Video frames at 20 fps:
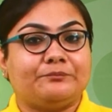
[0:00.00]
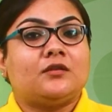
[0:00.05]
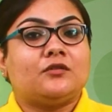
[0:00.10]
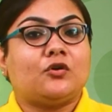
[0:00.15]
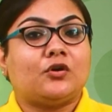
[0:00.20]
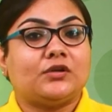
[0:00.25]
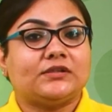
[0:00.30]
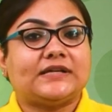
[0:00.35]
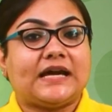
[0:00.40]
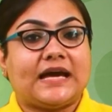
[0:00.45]

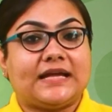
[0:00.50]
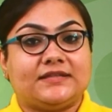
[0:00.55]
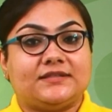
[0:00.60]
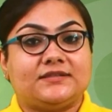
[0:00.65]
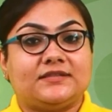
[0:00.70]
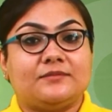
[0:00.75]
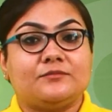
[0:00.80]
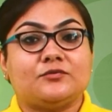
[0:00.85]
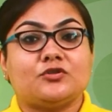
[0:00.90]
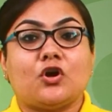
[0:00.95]
The
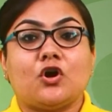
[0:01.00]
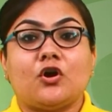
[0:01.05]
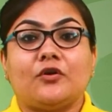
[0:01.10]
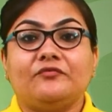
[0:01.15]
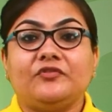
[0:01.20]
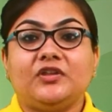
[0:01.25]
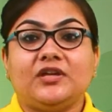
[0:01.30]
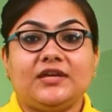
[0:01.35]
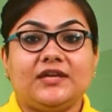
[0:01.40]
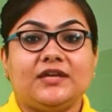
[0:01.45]
organisms
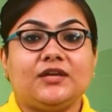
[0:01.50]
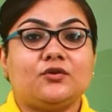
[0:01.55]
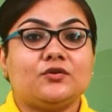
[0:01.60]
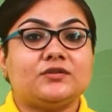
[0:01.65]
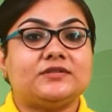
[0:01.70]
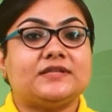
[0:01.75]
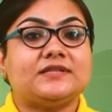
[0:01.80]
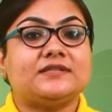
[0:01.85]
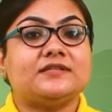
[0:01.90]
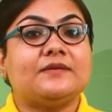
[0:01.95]
of the
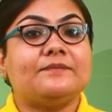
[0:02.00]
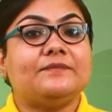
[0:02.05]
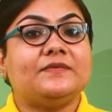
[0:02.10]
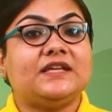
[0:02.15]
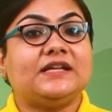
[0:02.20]
ecosystem